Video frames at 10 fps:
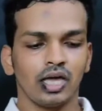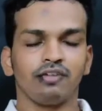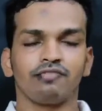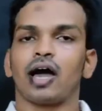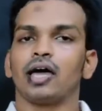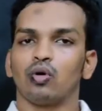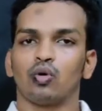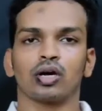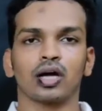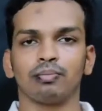If I
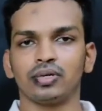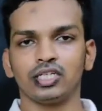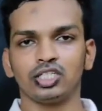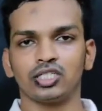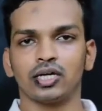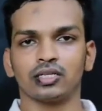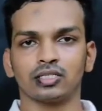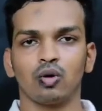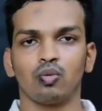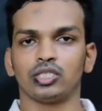own a company's
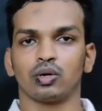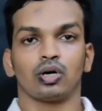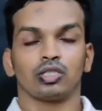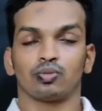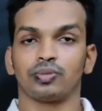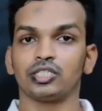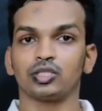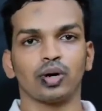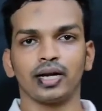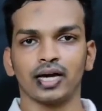shares which are worth rupees
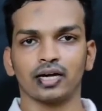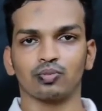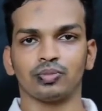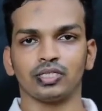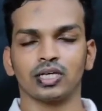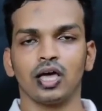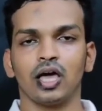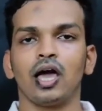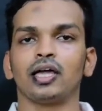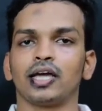1 lakh rupees
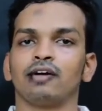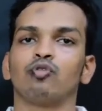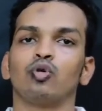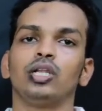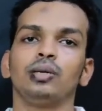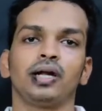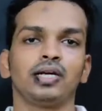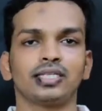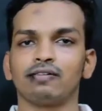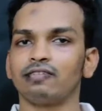and I have only
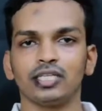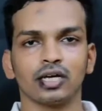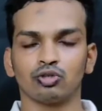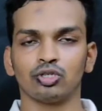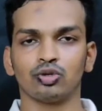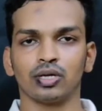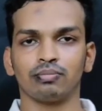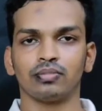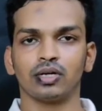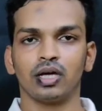paid 70,000 to
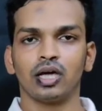them,